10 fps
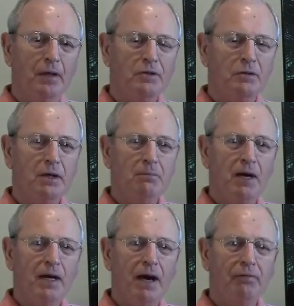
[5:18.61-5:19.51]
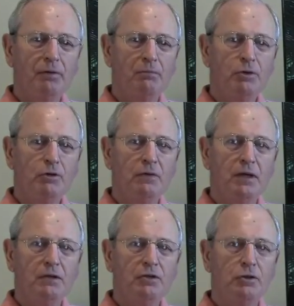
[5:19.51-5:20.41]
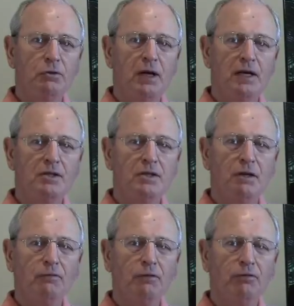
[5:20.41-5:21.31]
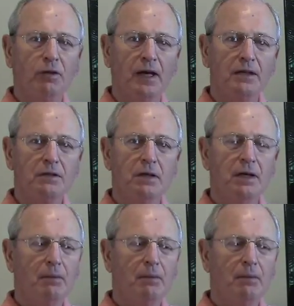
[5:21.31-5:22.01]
so he might have to move into a stiffer flex,